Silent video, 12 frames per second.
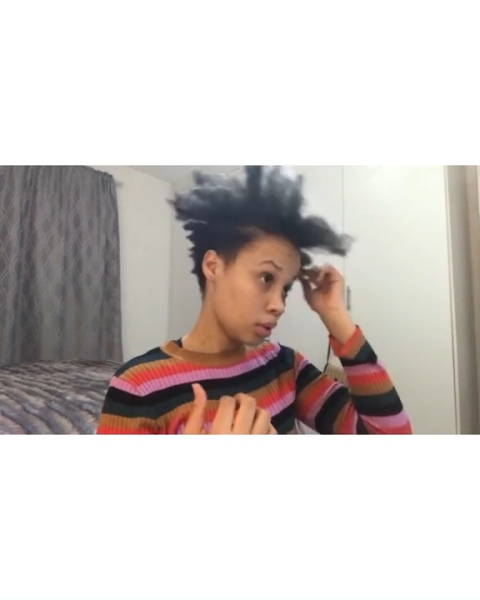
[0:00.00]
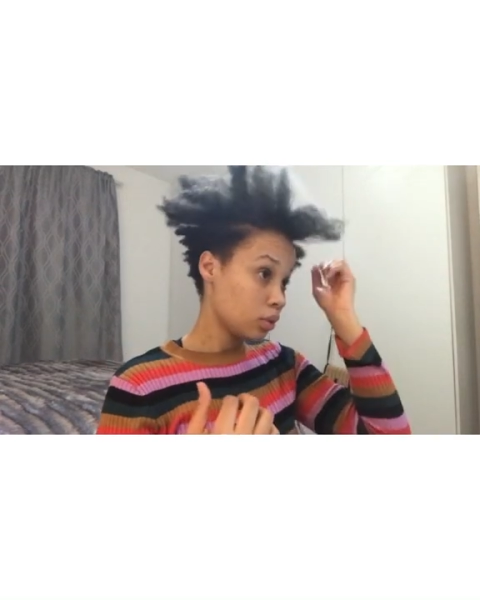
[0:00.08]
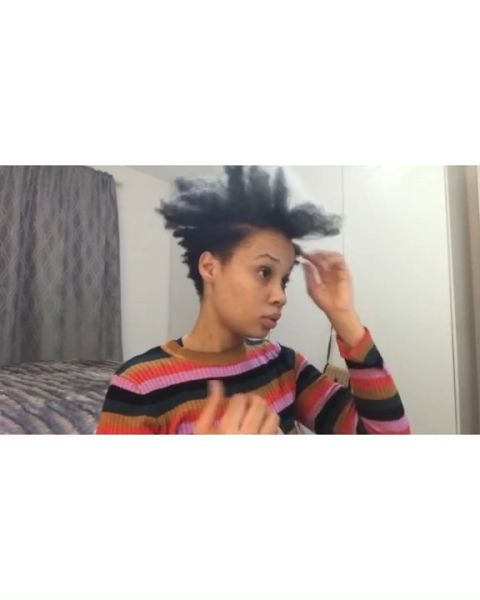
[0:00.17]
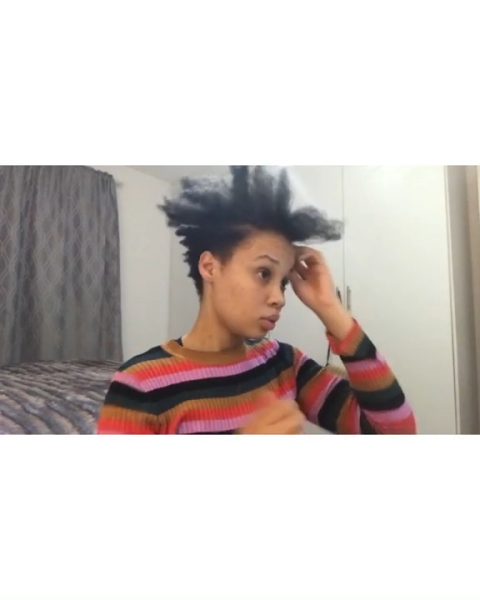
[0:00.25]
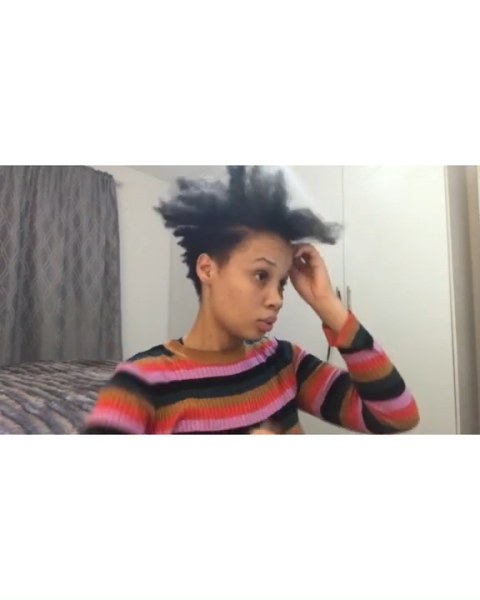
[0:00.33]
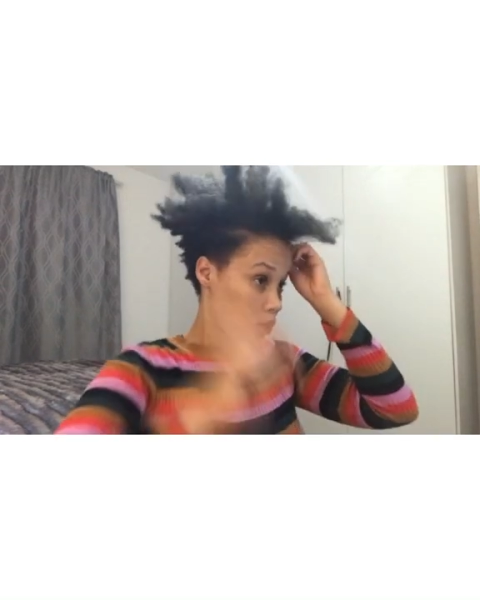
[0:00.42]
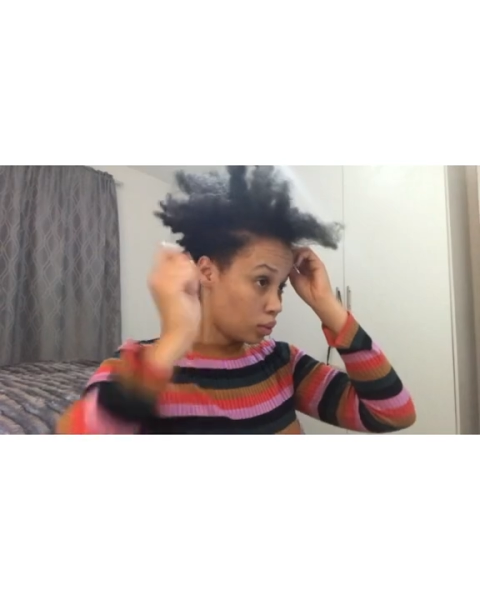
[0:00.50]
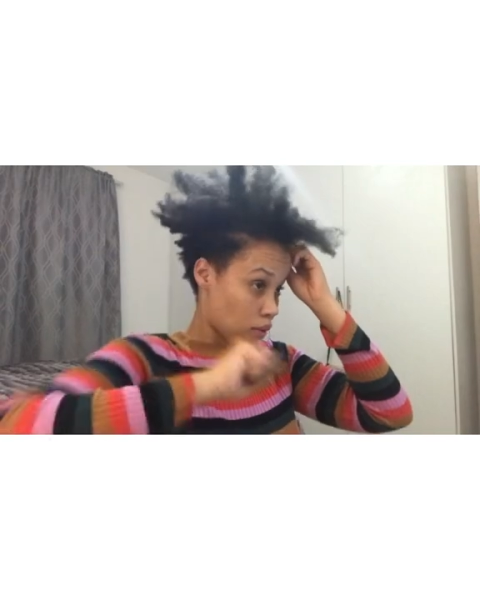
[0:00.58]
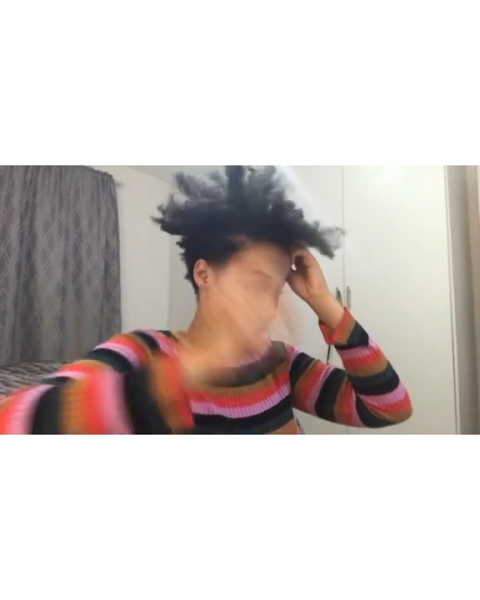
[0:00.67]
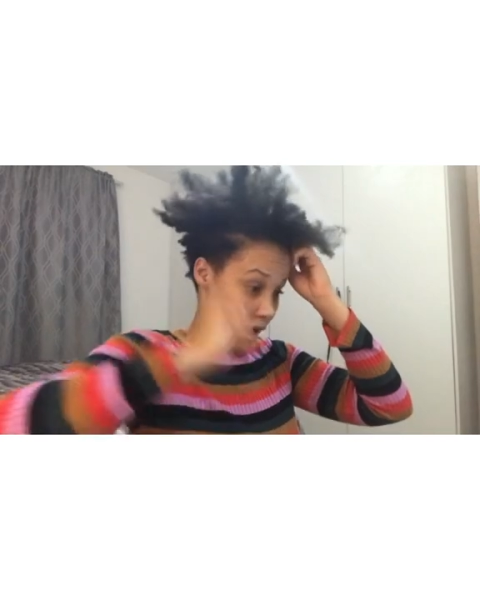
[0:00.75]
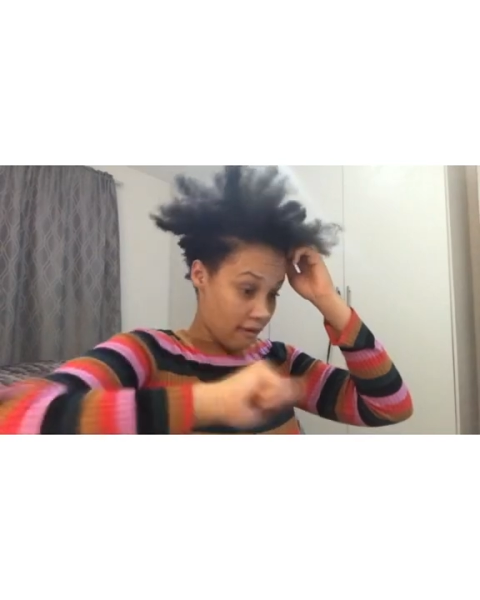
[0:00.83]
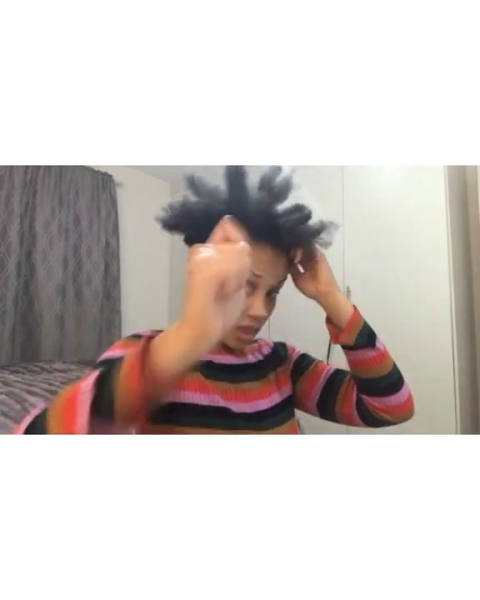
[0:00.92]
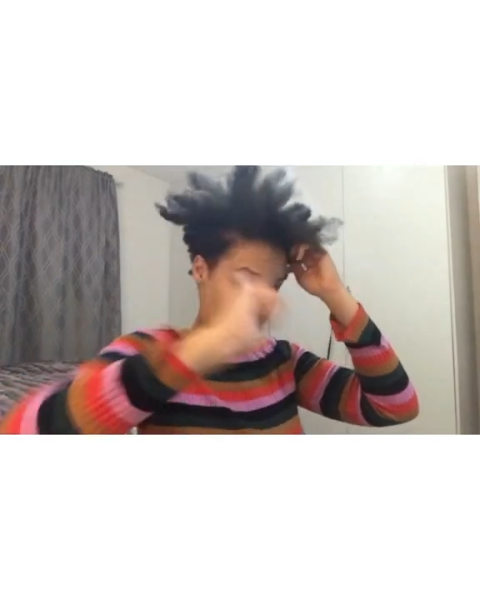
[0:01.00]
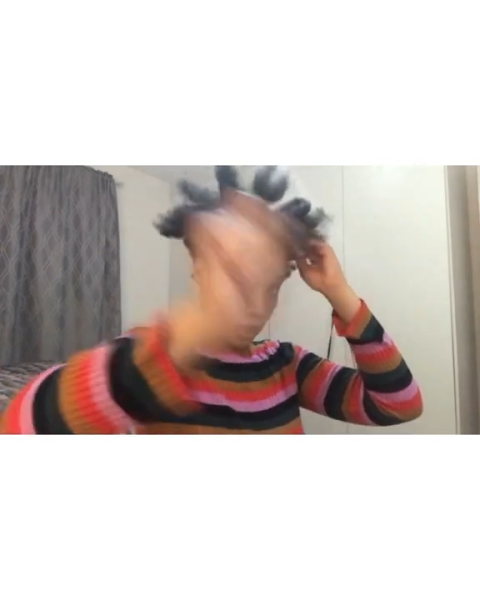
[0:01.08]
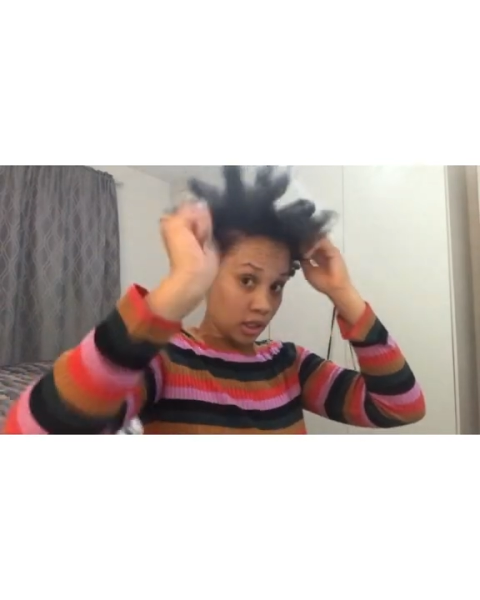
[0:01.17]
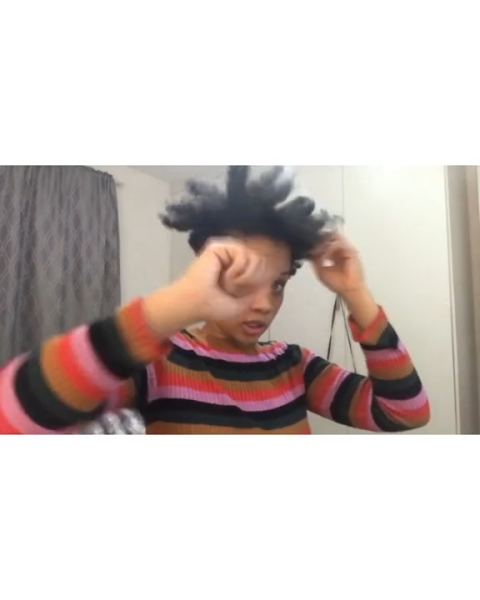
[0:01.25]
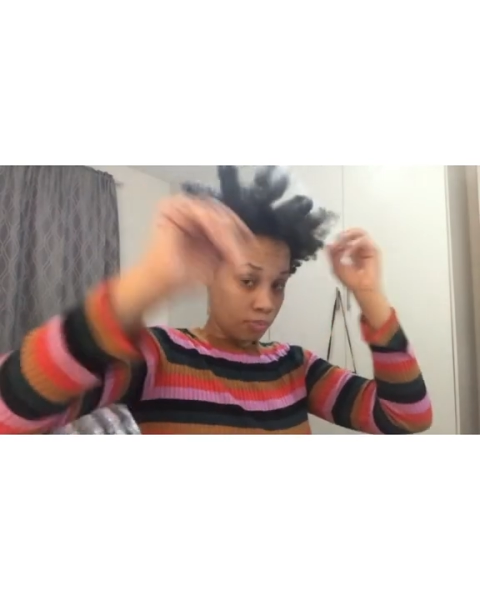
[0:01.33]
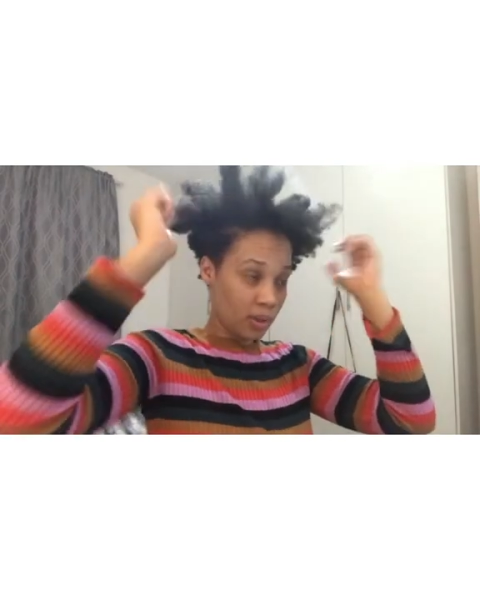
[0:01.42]
to have that
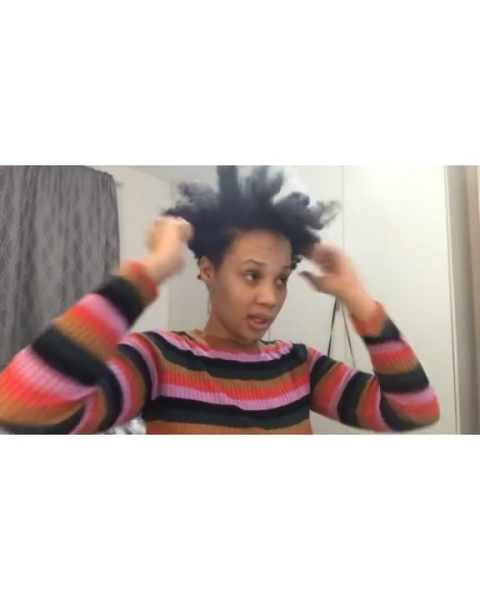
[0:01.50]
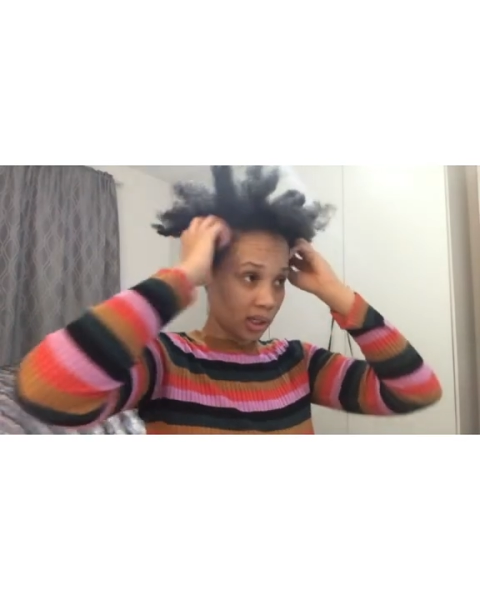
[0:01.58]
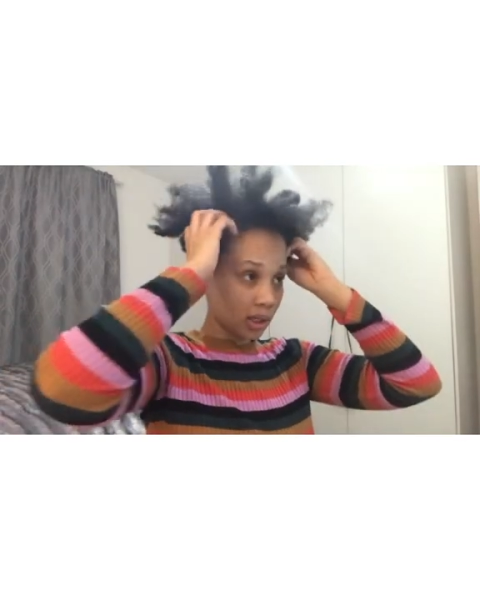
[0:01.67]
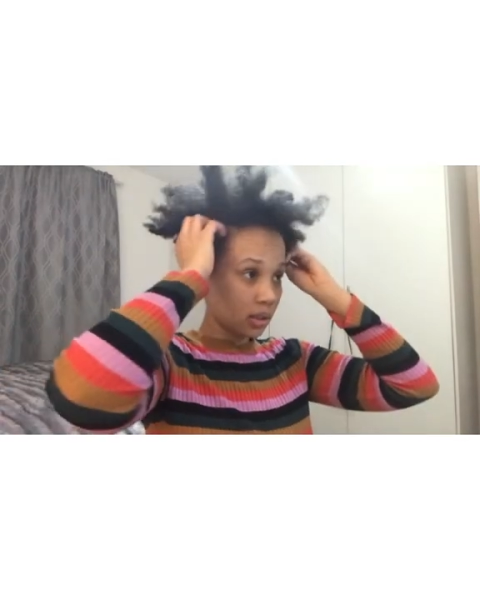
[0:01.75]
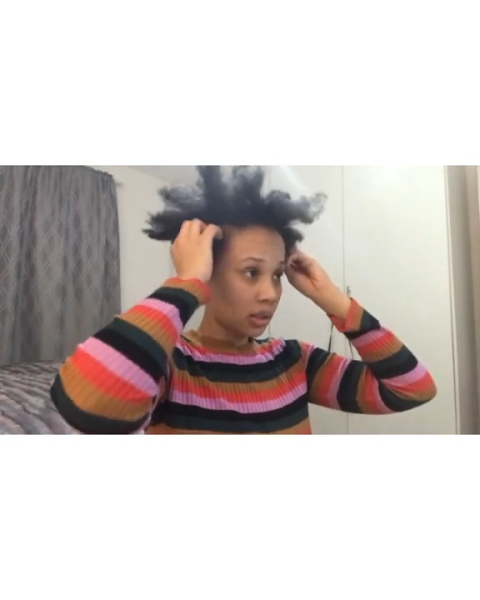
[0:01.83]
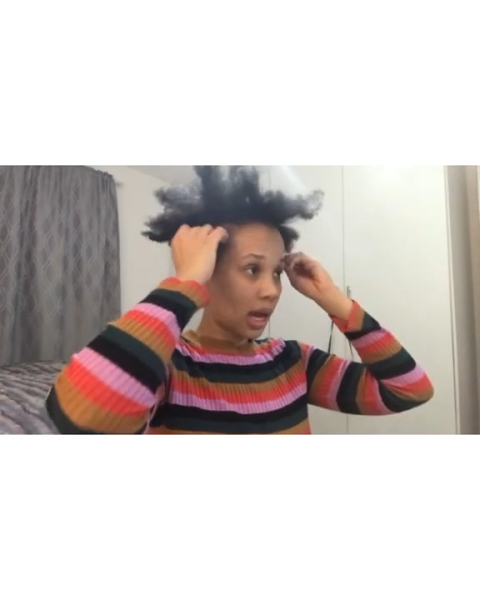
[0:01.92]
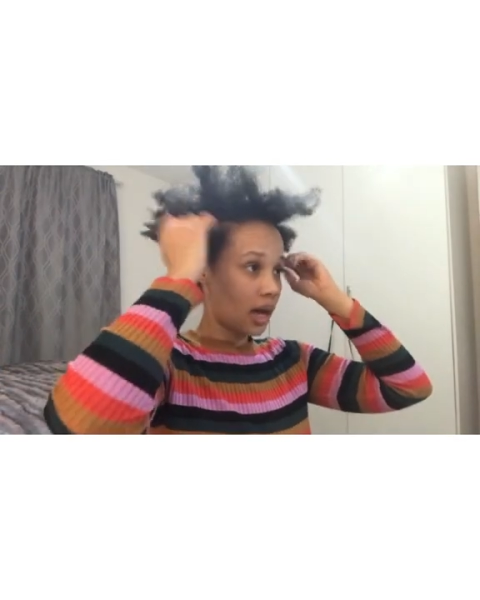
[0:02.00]
experience.